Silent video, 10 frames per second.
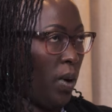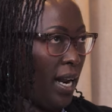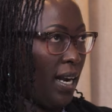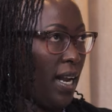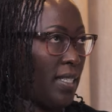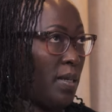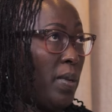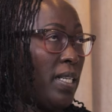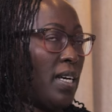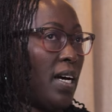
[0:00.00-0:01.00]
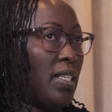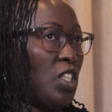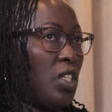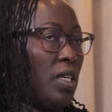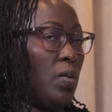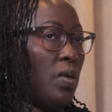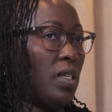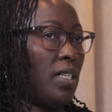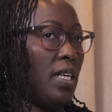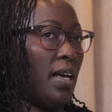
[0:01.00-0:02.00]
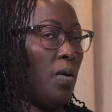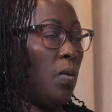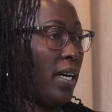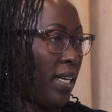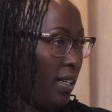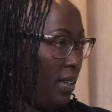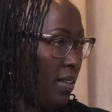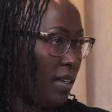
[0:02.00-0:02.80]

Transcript: When I last met her, she was working,